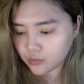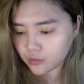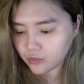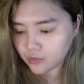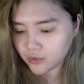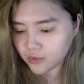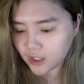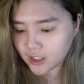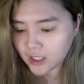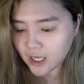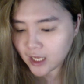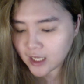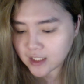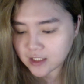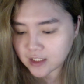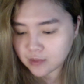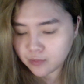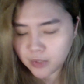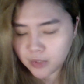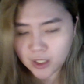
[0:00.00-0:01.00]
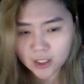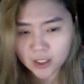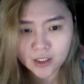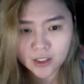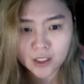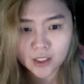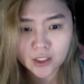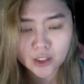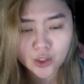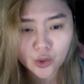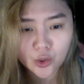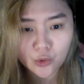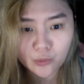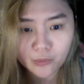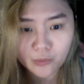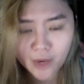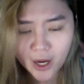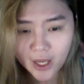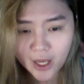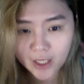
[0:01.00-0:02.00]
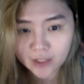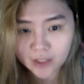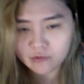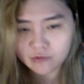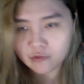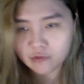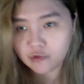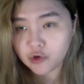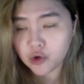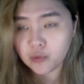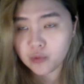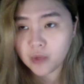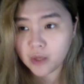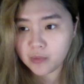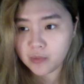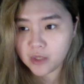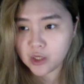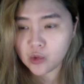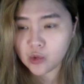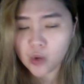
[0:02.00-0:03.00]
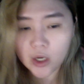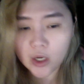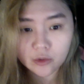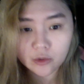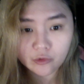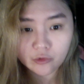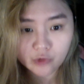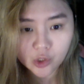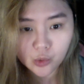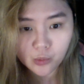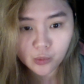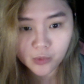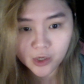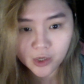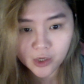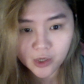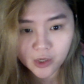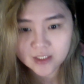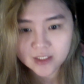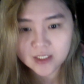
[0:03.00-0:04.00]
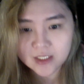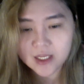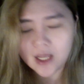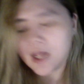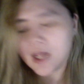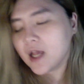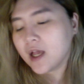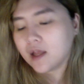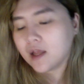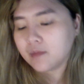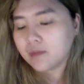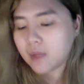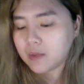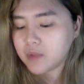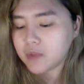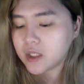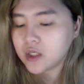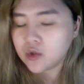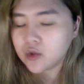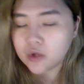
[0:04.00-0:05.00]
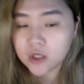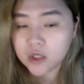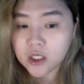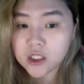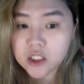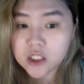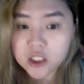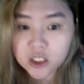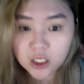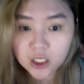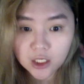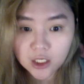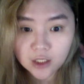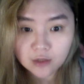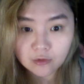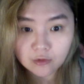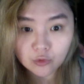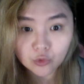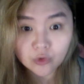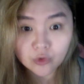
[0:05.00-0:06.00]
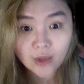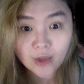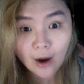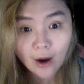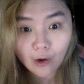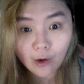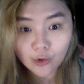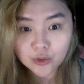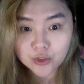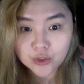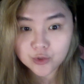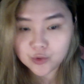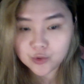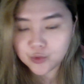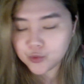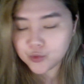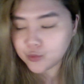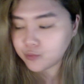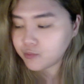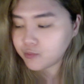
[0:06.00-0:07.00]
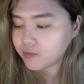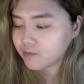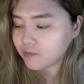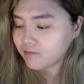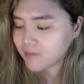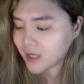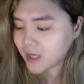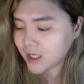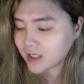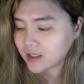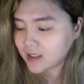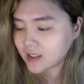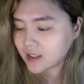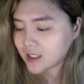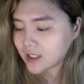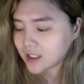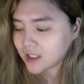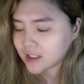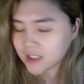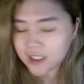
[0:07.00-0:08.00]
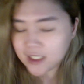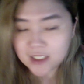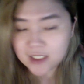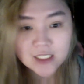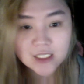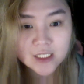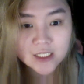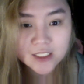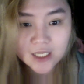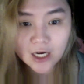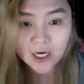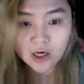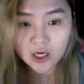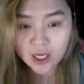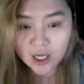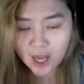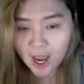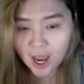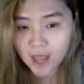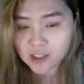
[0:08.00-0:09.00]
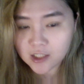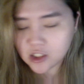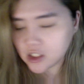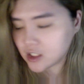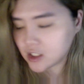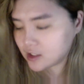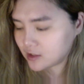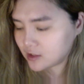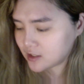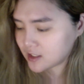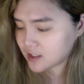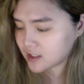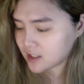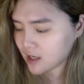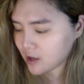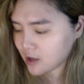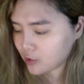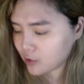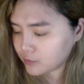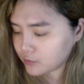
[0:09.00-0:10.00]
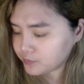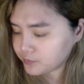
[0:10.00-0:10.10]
that has been in your mind for maybe quite a few months. And maybe you're itching now to make the necessary actions. Now,